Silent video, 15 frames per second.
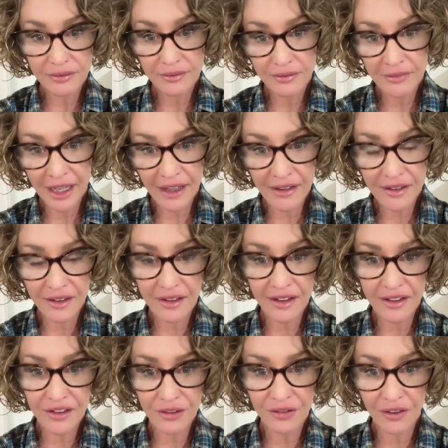NASA,
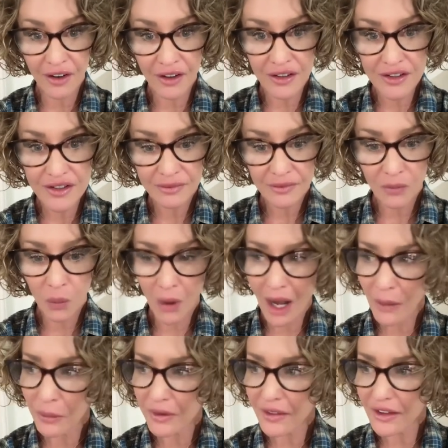it's a farce. Why
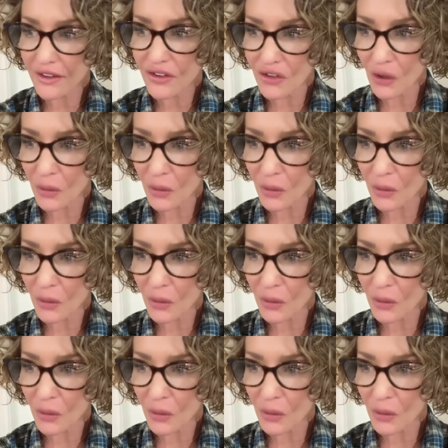were they so